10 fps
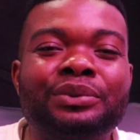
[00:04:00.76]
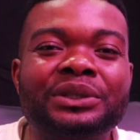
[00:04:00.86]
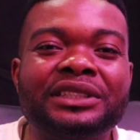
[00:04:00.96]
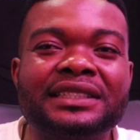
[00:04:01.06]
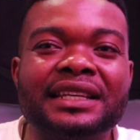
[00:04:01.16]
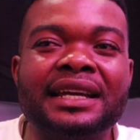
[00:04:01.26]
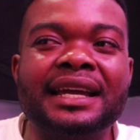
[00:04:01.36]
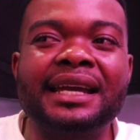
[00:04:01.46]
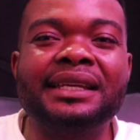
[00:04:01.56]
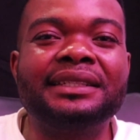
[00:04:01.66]
projects are
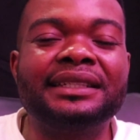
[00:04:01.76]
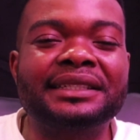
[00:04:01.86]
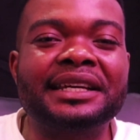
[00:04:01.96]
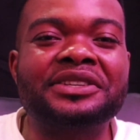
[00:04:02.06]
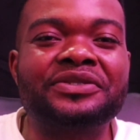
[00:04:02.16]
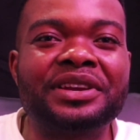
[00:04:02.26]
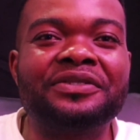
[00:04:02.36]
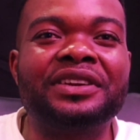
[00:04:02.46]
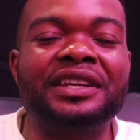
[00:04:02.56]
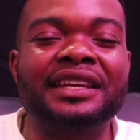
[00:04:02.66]
highly
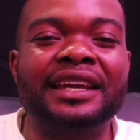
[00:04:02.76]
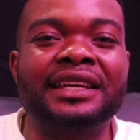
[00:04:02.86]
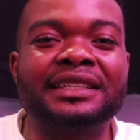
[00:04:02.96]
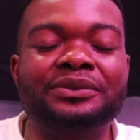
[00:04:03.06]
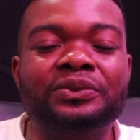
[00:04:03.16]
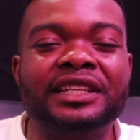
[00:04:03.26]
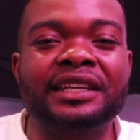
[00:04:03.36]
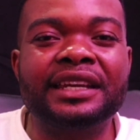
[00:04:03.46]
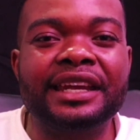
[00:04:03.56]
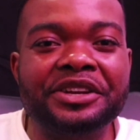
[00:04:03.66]
data-driven, and with
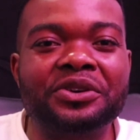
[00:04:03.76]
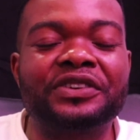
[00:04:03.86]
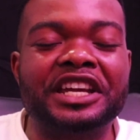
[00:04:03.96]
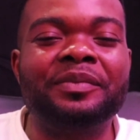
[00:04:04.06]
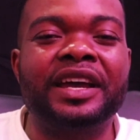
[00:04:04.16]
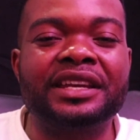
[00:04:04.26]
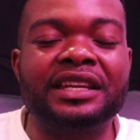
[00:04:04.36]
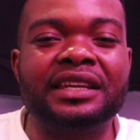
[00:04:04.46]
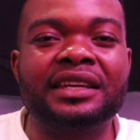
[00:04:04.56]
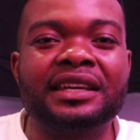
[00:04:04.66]
the aid of
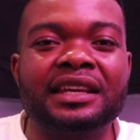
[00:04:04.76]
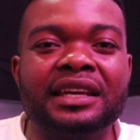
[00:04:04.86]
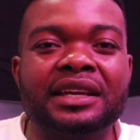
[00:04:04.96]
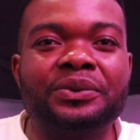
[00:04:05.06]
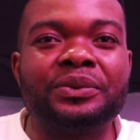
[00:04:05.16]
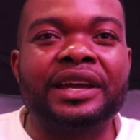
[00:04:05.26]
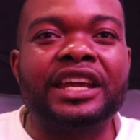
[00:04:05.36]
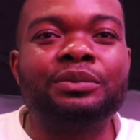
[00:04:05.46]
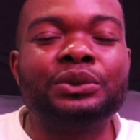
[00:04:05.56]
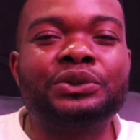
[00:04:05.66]
M&E, we are
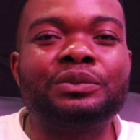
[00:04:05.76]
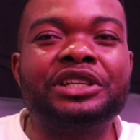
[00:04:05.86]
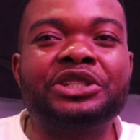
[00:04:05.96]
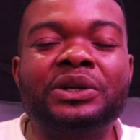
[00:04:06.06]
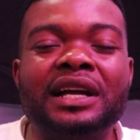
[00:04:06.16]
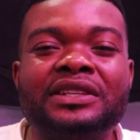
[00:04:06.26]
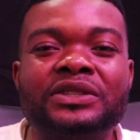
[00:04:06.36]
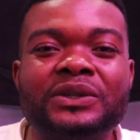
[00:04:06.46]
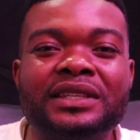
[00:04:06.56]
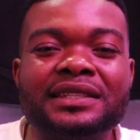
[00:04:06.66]
able to measure our
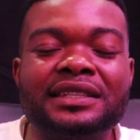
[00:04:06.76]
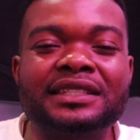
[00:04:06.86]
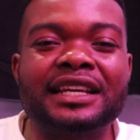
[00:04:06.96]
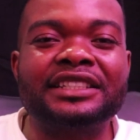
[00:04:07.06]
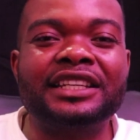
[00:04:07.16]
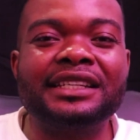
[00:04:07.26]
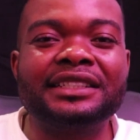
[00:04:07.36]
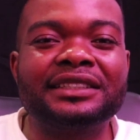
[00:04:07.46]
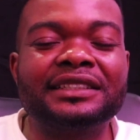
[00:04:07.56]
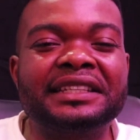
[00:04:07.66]
successes, our
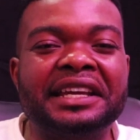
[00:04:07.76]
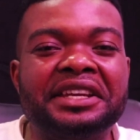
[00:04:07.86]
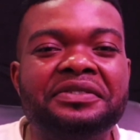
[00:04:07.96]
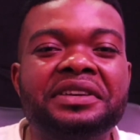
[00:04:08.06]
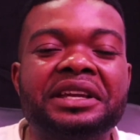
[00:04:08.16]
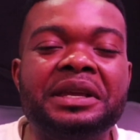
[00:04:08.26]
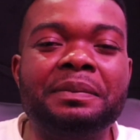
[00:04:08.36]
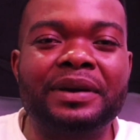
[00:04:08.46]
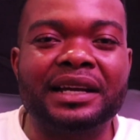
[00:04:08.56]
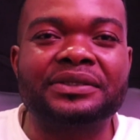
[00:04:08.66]
challenges, and even the
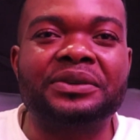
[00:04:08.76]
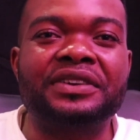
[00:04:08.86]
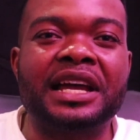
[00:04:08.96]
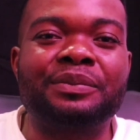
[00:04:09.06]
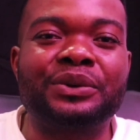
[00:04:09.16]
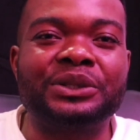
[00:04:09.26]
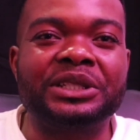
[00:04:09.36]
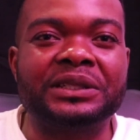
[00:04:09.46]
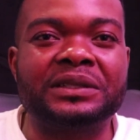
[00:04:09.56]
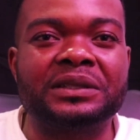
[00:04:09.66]
impact of our
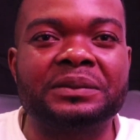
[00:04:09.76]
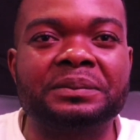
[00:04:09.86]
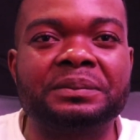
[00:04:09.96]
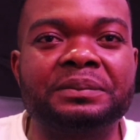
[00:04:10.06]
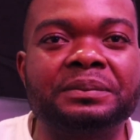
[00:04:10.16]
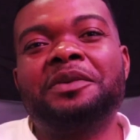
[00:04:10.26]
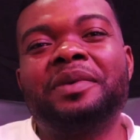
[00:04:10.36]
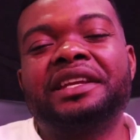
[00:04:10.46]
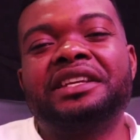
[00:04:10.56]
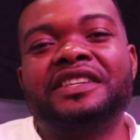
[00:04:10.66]
projects.
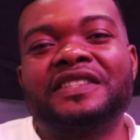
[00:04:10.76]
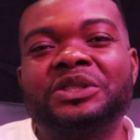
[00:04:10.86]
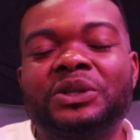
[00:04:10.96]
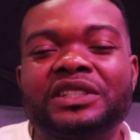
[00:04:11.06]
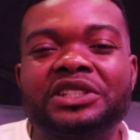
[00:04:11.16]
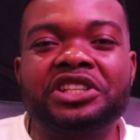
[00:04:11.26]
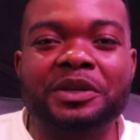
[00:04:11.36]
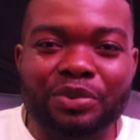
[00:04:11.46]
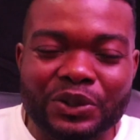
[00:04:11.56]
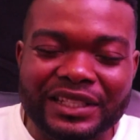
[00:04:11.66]
M&E isn't just a
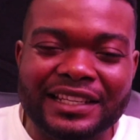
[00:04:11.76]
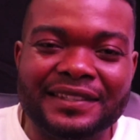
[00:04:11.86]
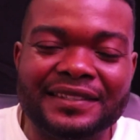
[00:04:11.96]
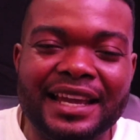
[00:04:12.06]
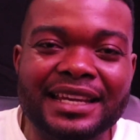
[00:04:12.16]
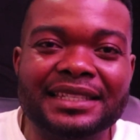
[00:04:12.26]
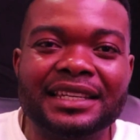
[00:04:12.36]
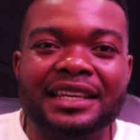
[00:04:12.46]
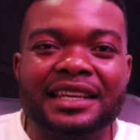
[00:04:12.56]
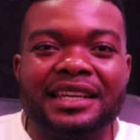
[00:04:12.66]
checkbox exercise.